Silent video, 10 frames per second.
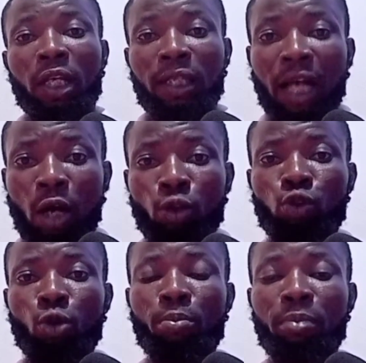Now,
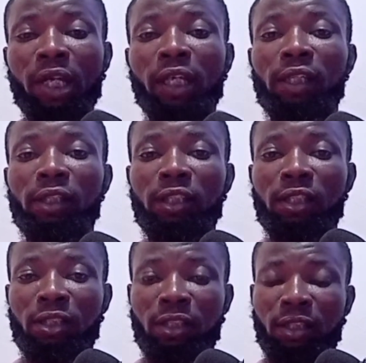to make
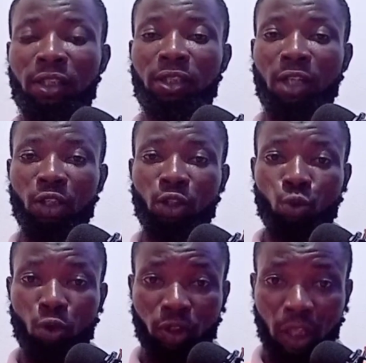this 60,000
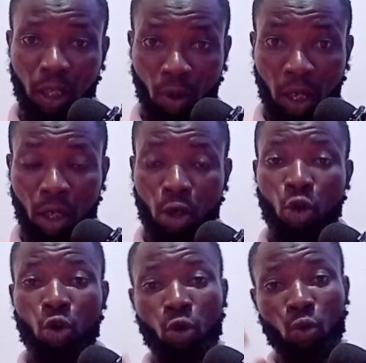watch hour,
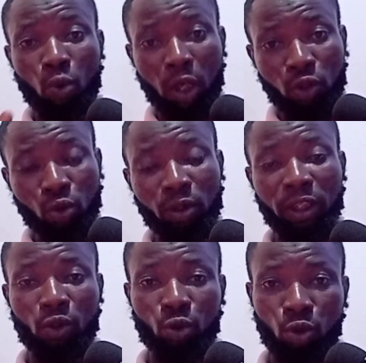what you
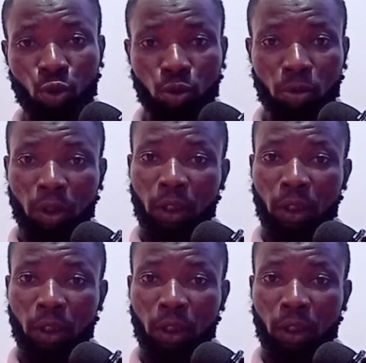need to do.